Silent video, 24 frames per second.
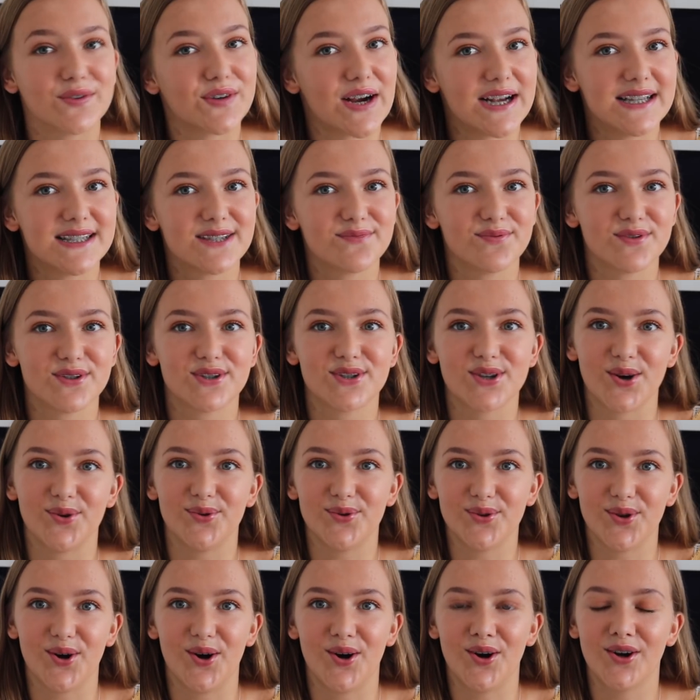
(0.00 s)
friends for
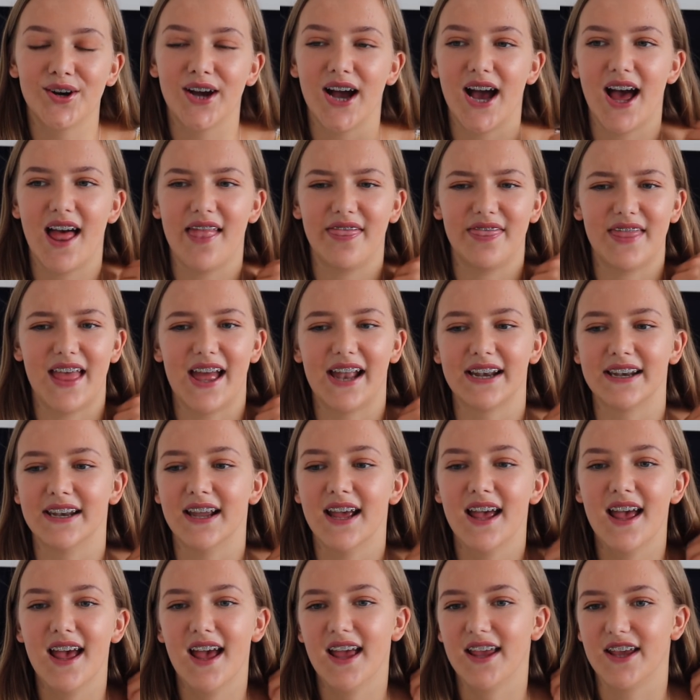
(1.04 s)
so long and
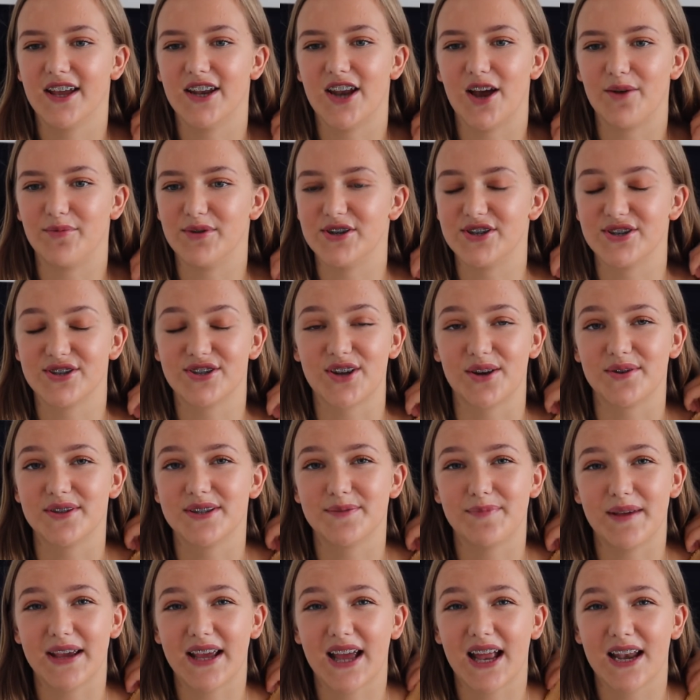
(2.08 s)
then, you know, we just don't
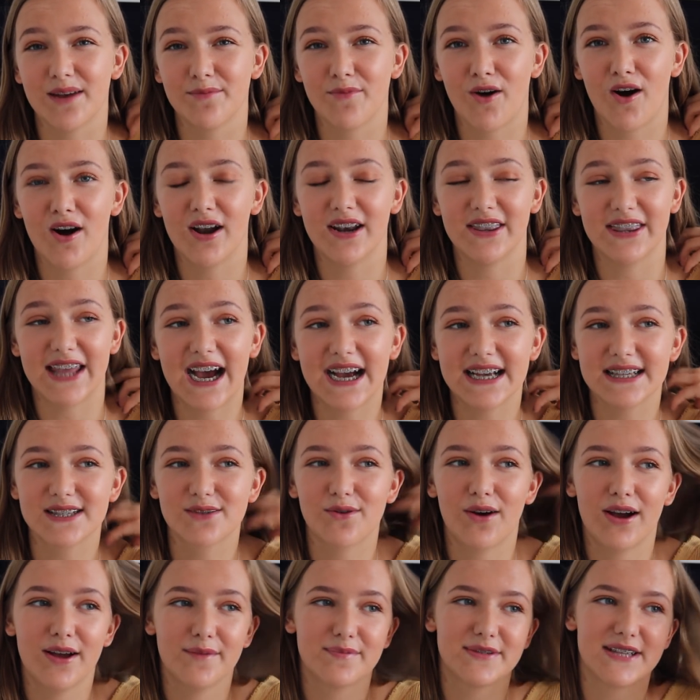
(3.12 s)
speak anymore, and that
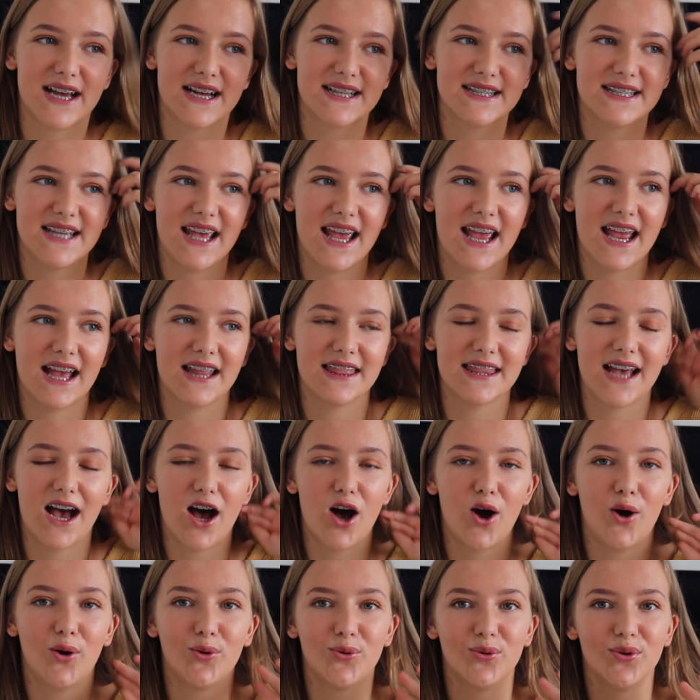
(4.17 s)
is quite upsetting. And
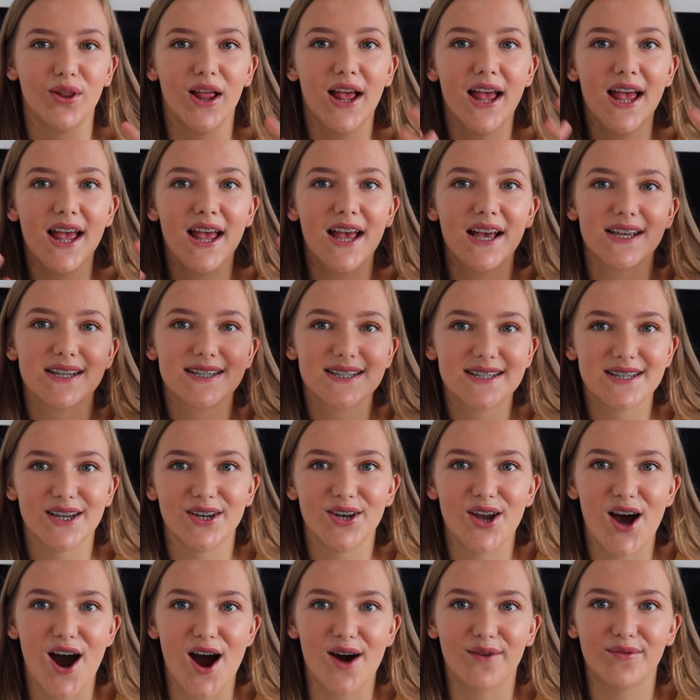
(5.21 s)
that whole
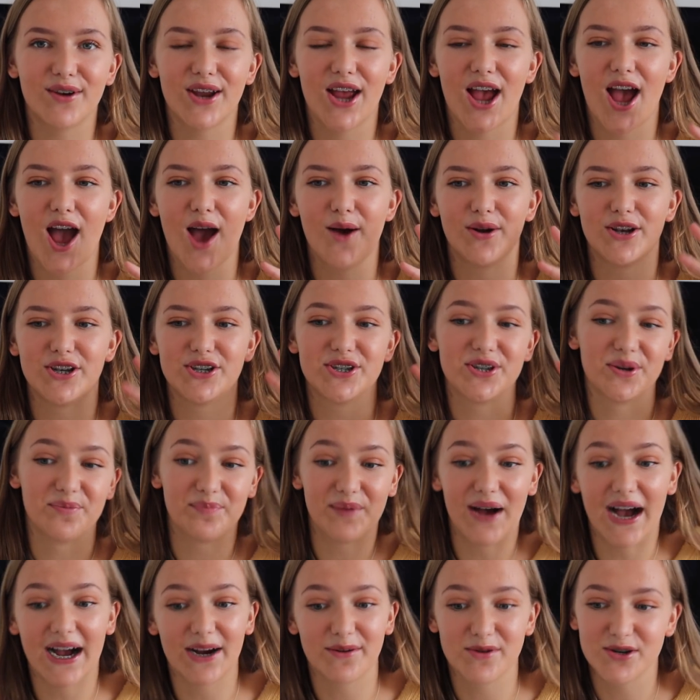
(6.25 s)
scenario and
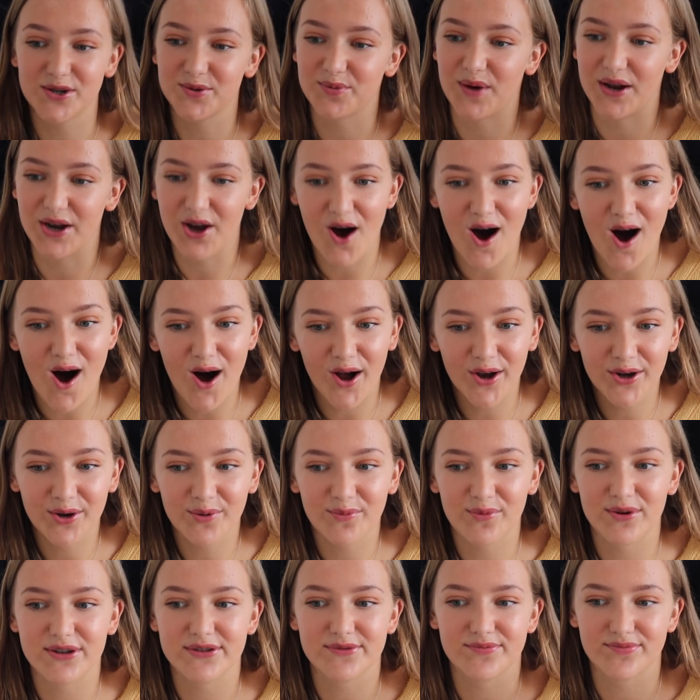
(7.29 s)
shebang which went
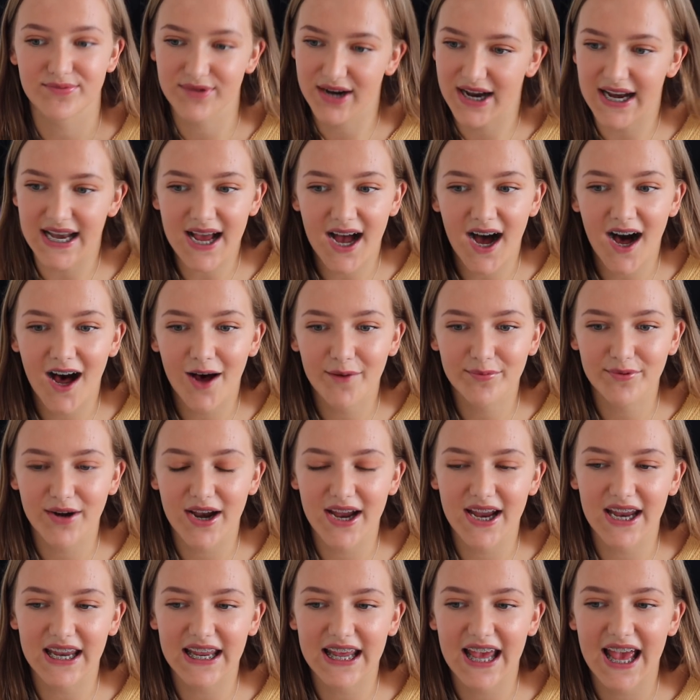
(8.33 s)
on was really
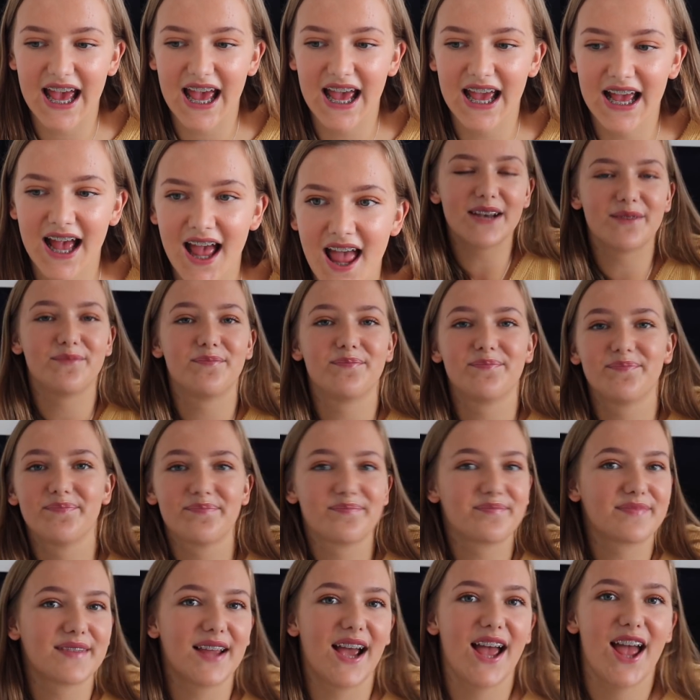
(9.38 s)
heartbreaking.
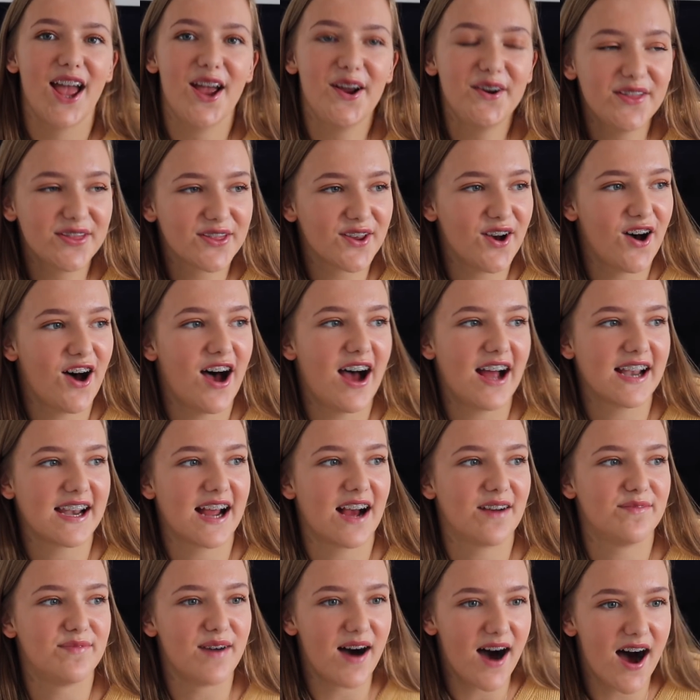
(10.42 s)
Who'd have thought I'd
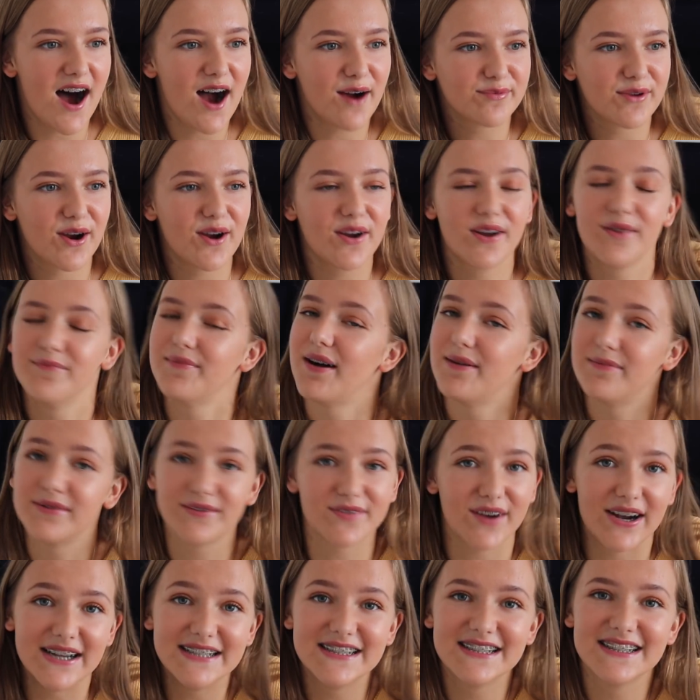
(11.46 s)
have my heart broken by my
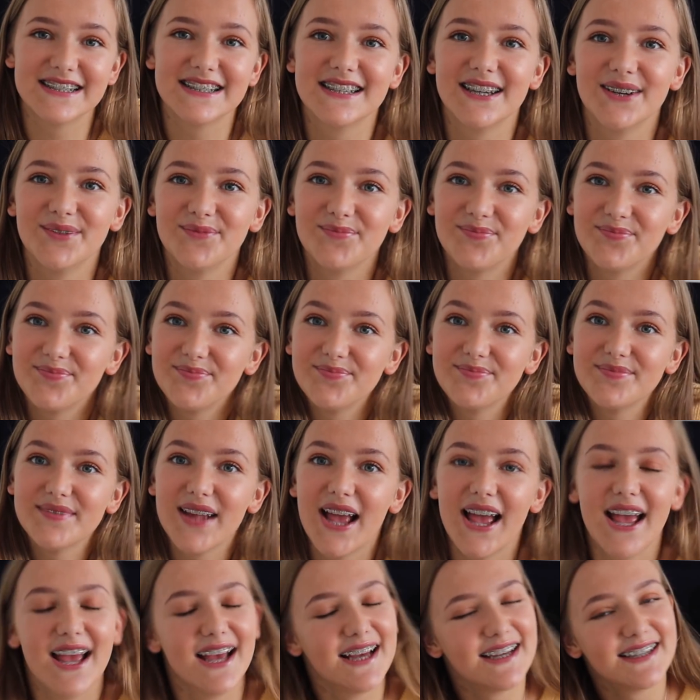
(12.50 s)
friends?
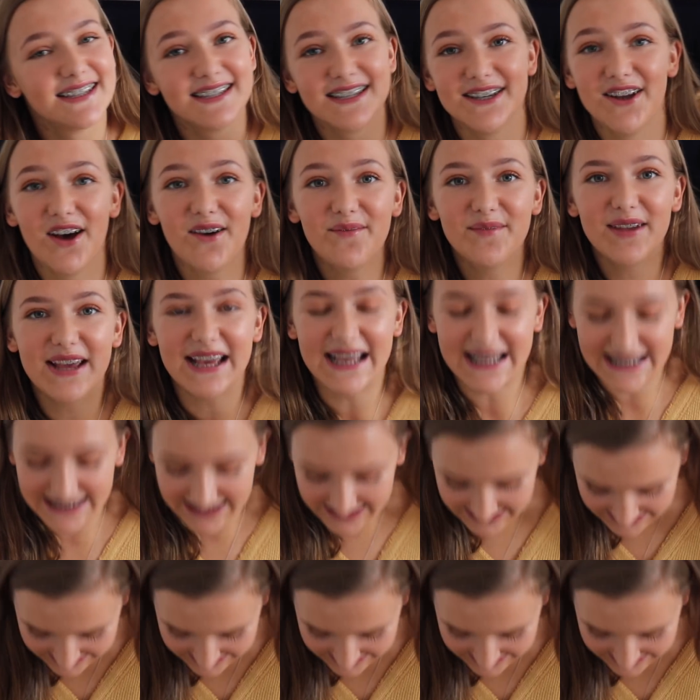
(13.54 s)
Not me.